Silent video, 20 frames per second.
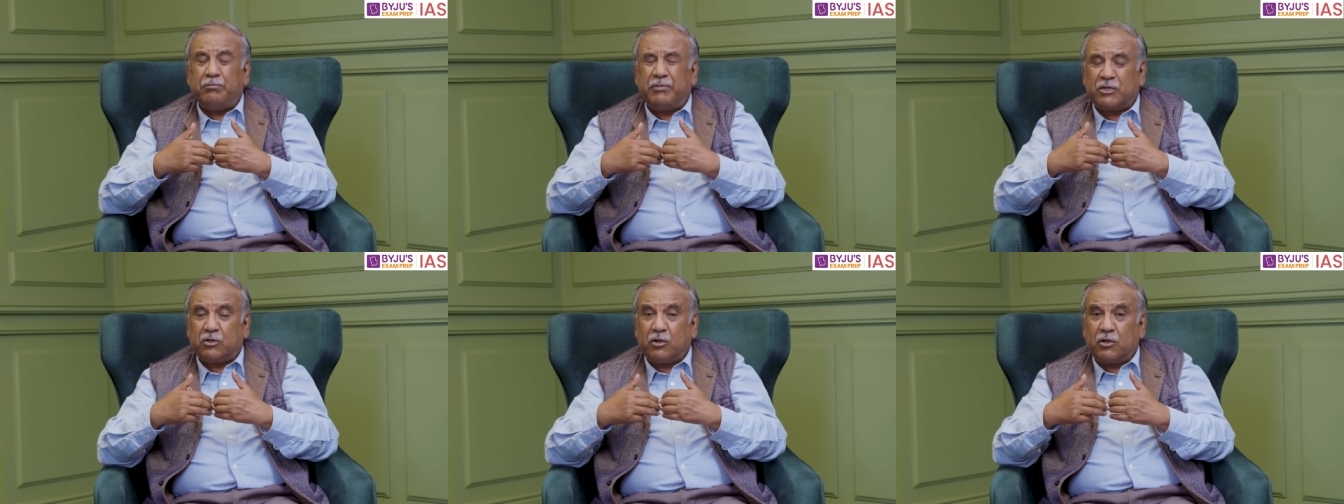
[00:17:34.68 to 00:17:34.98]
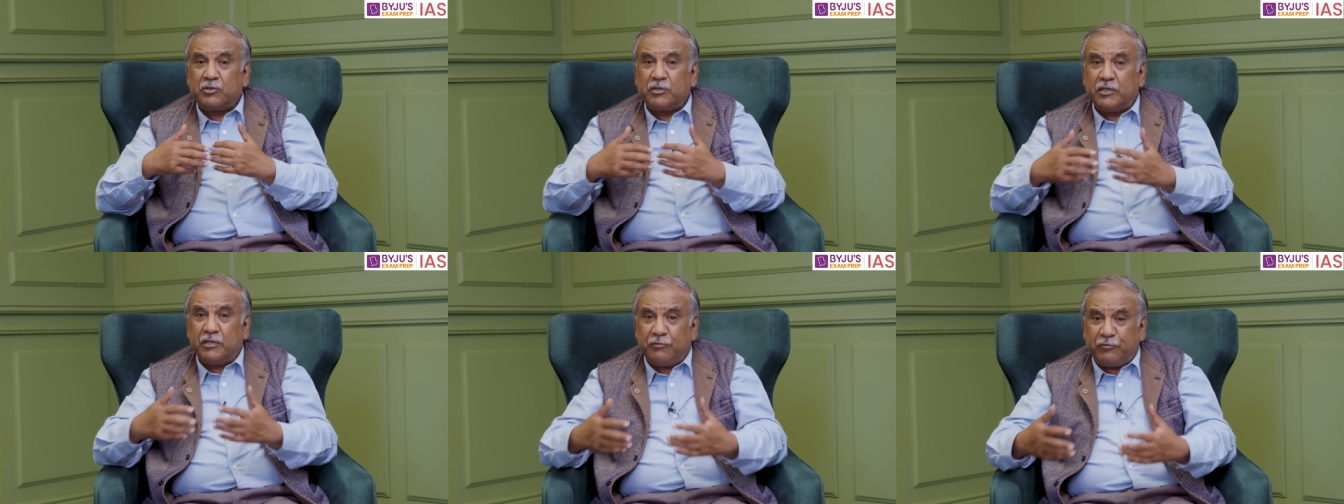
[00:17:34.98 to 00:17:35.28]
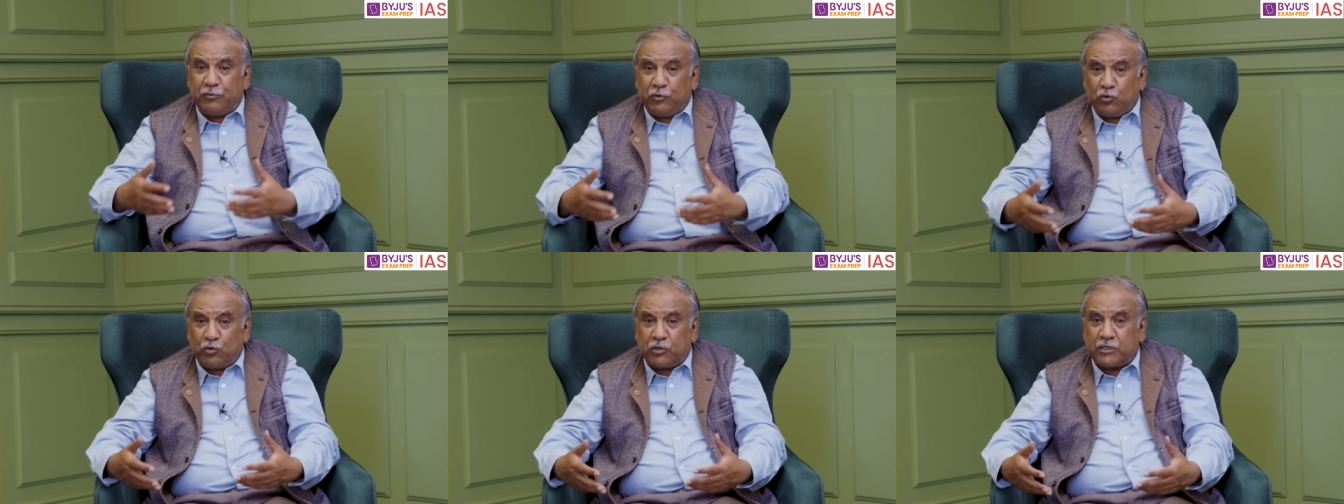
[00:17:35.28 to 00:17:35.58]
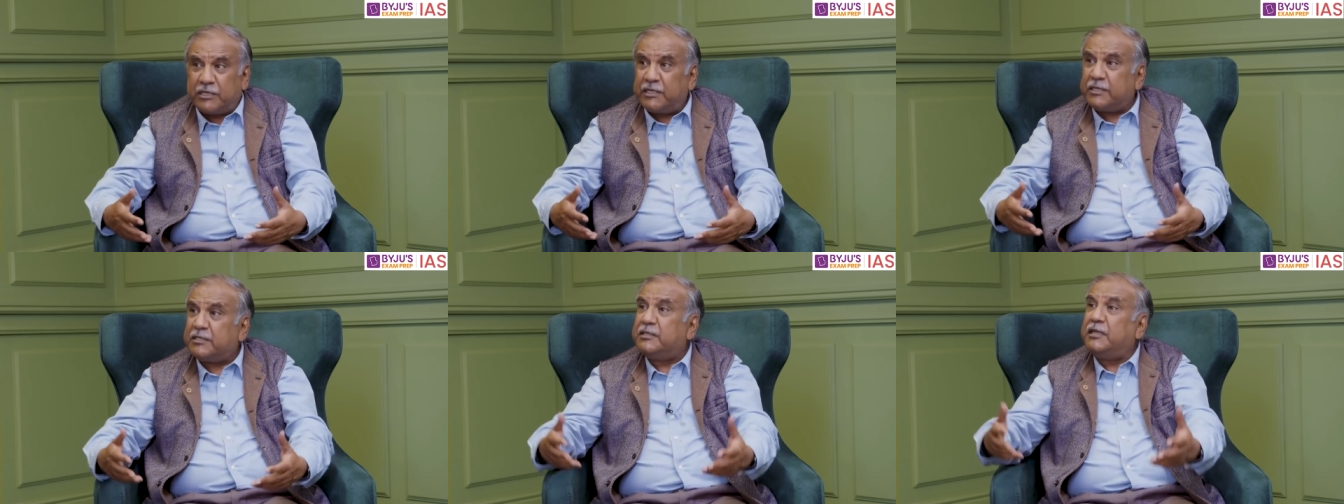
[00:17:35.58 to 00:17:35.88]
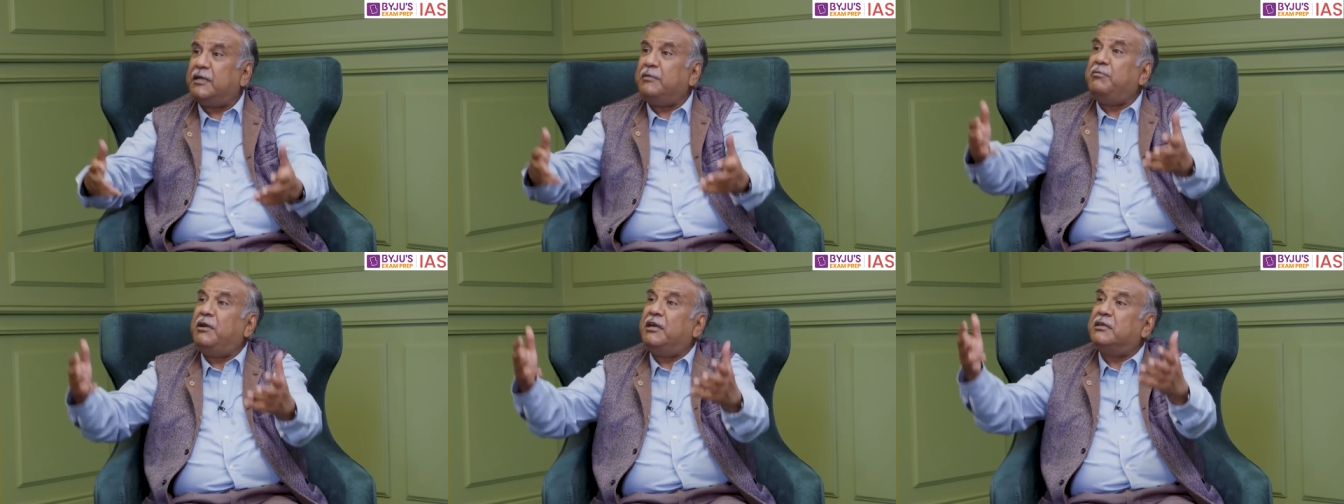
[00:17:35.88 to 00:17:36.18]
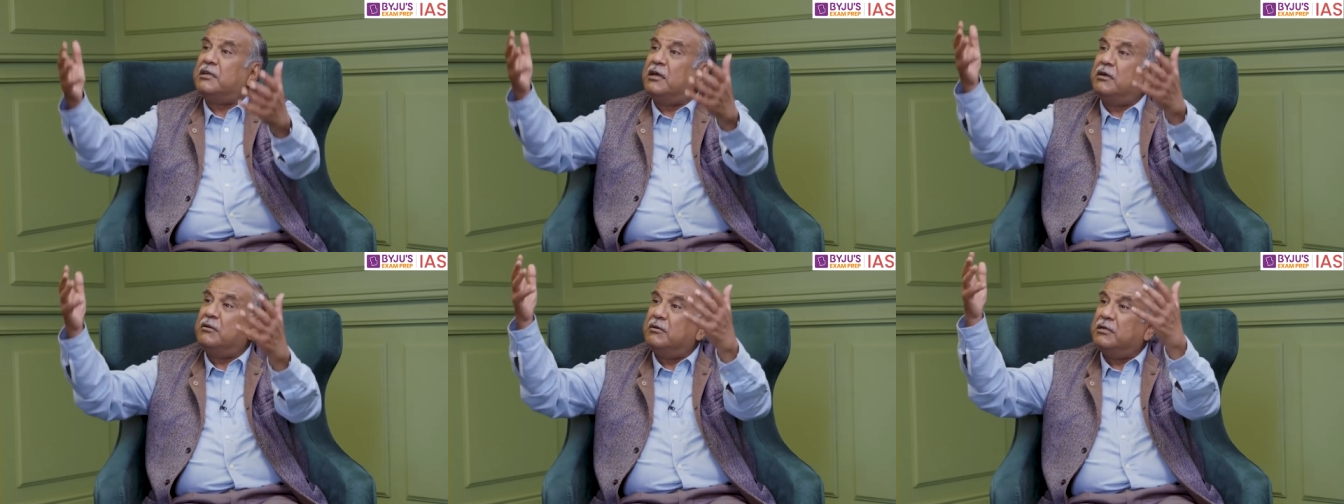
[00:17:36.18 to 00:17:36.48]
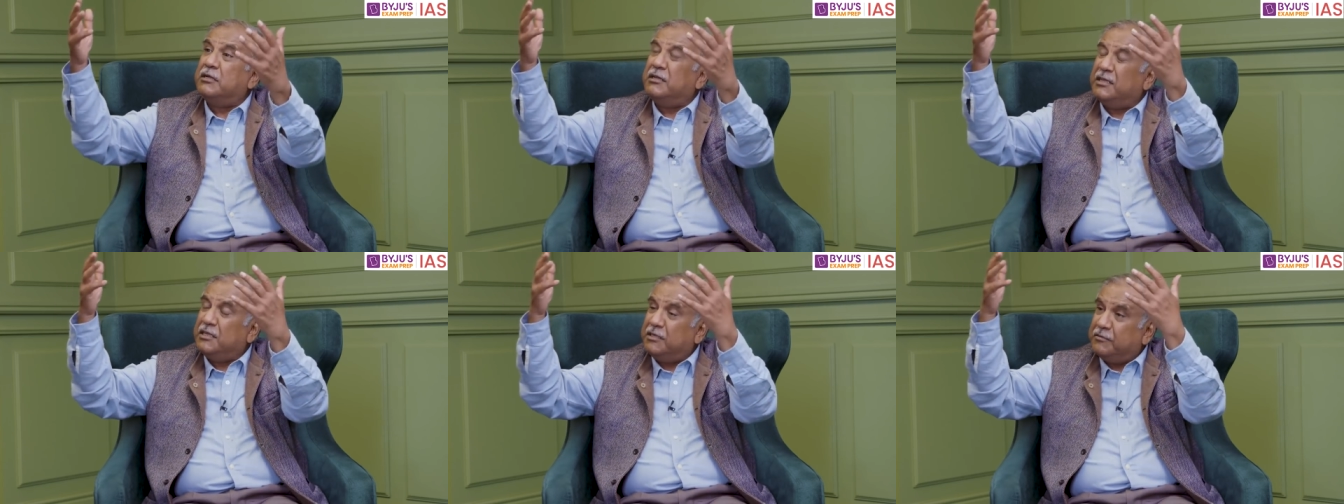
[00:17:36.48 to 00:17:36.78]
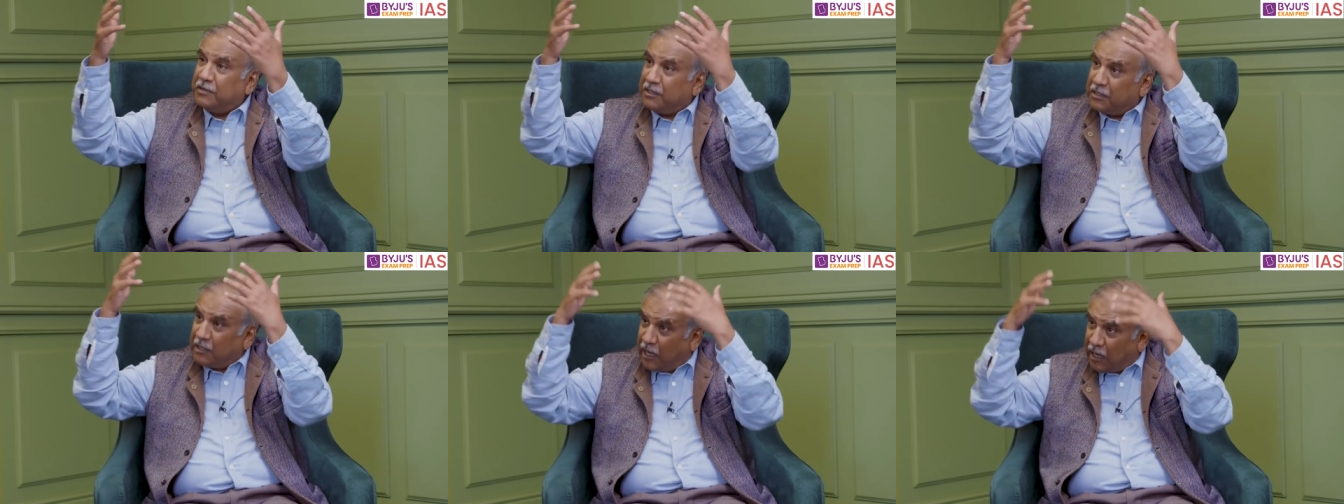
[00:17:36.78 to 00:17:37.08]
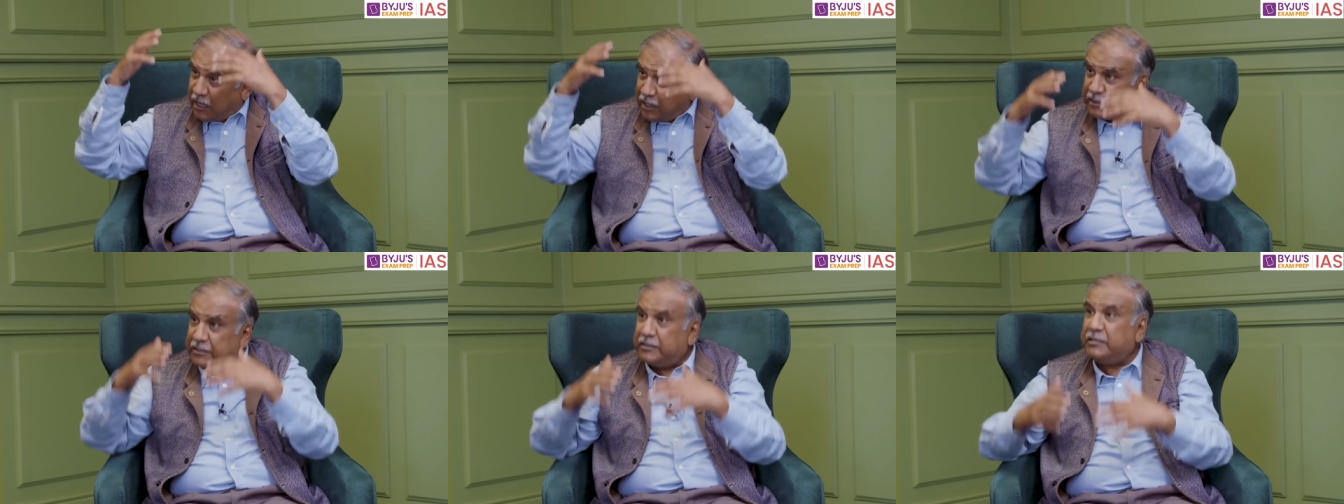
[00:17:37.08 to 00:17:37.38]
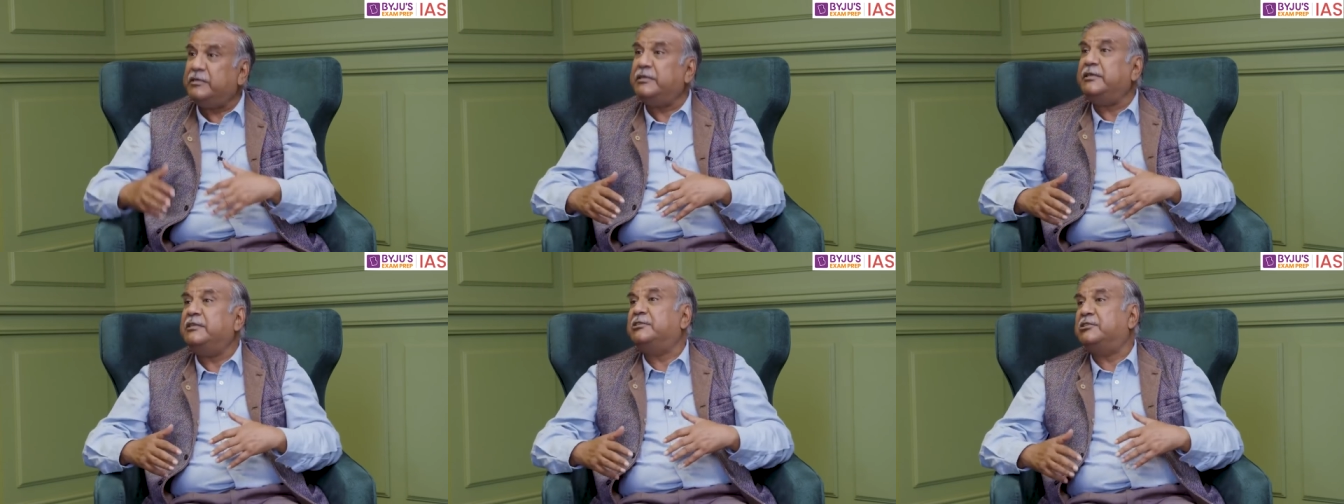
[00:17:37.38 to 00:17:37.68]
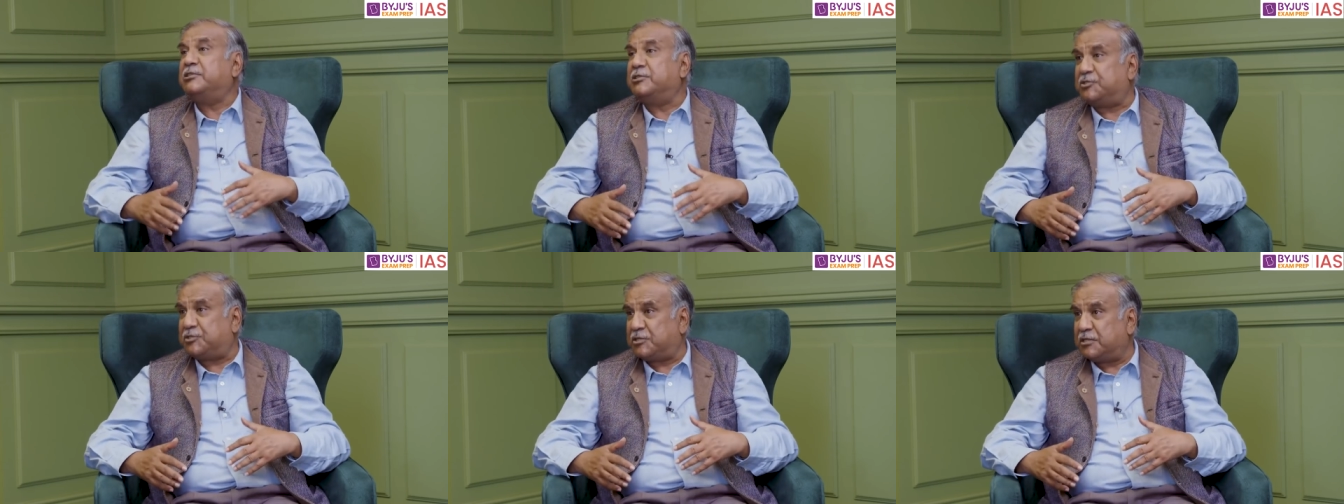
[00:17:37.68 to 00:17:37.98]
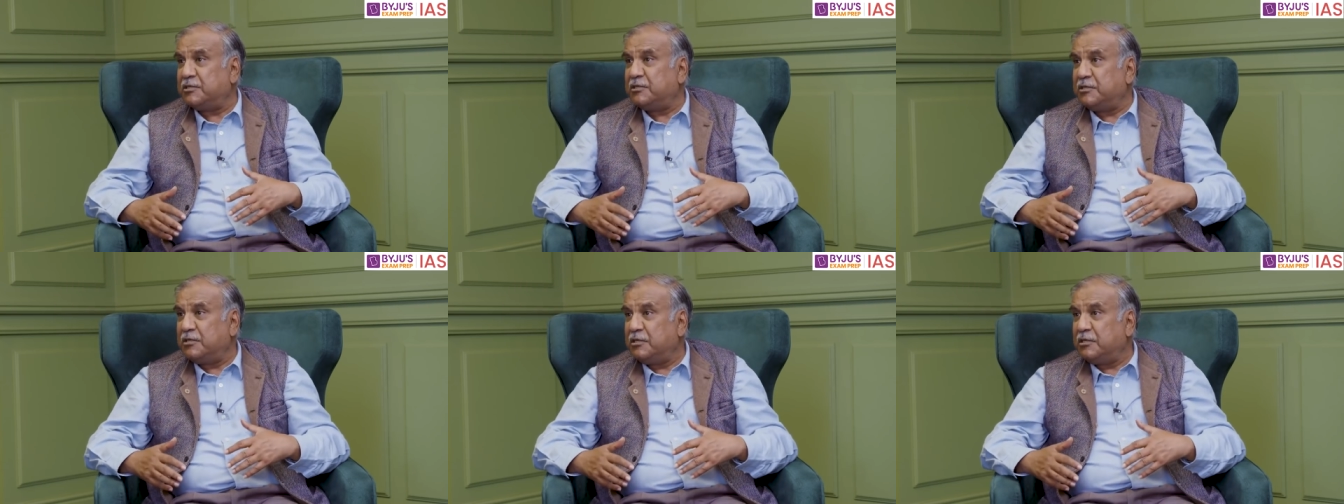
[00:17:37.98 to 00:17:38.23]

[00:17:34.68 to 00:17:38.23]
because if you take them at even higher ages,